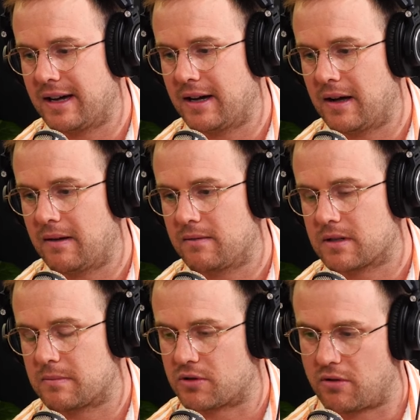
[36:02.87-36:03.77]
uh,
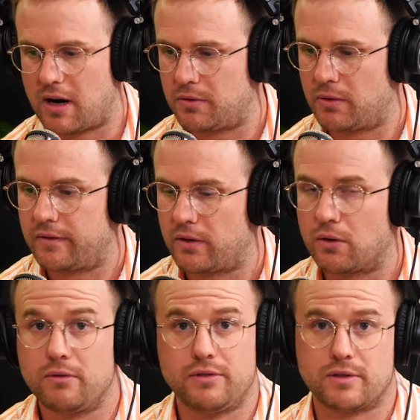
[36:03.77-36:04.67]
subscribed or whatever,
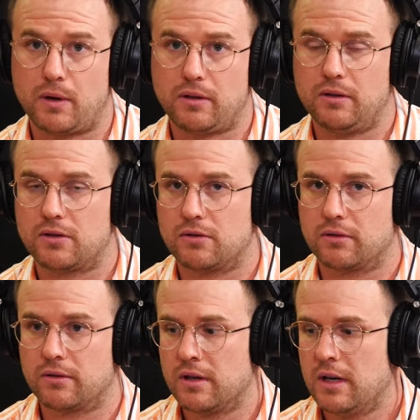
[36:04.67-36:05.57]
or just spoken to
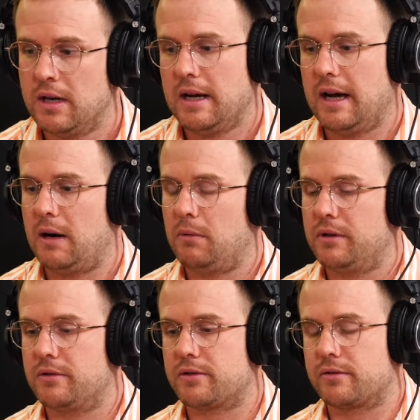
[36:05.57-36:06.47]
Jordan, uh,
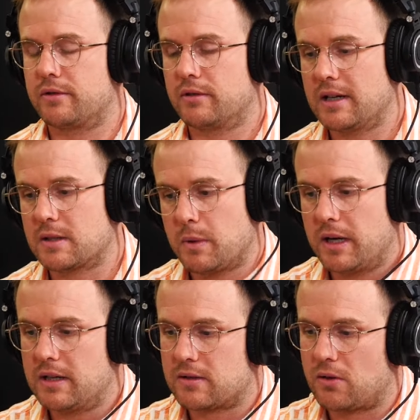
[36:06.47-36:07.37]
whether it's through
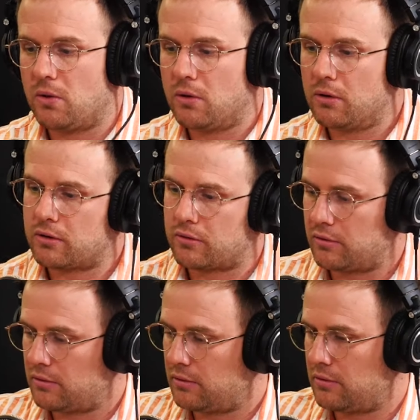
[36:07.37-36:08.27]
Grayspace or
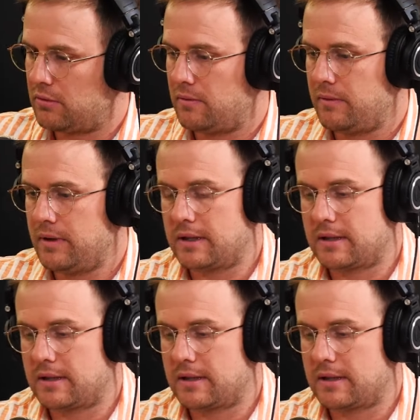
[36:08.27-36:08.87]
through the